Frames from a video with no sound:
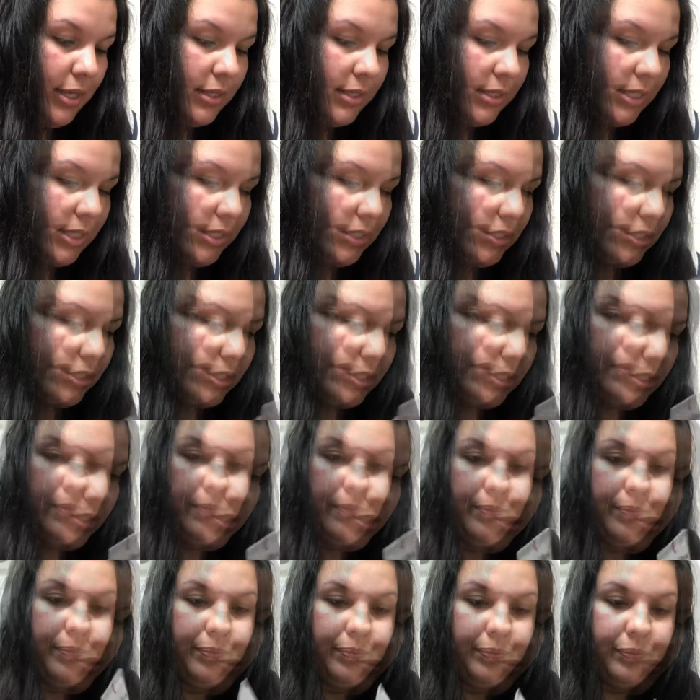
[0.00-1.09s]
Touch and
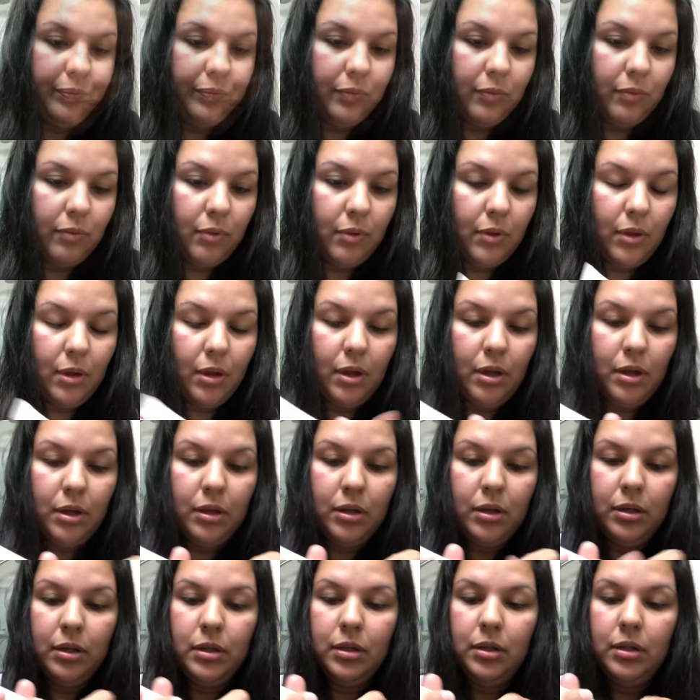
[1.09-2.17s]
Soul.
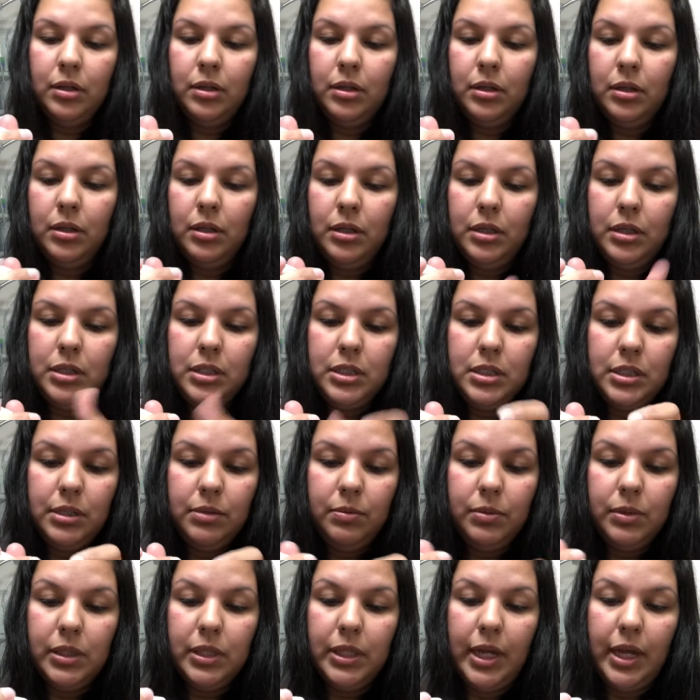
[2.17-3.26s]
Let's see
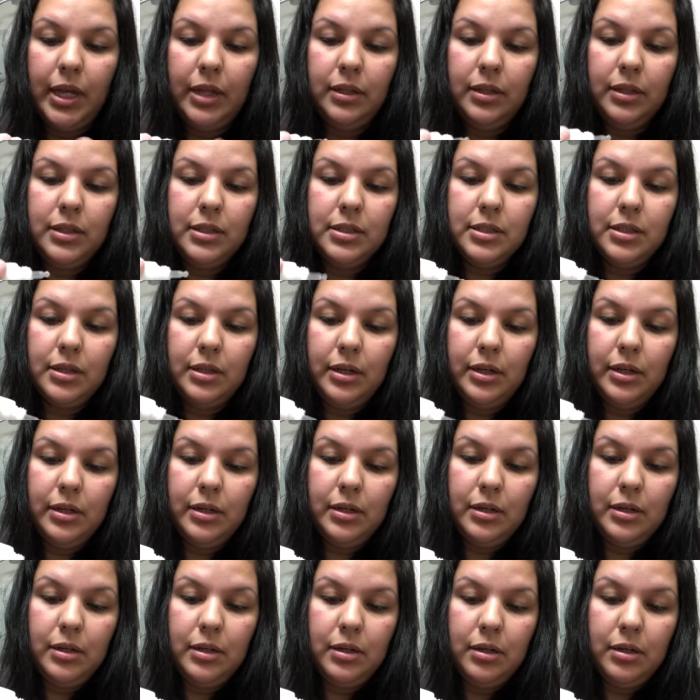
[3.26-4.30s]
what that looks like.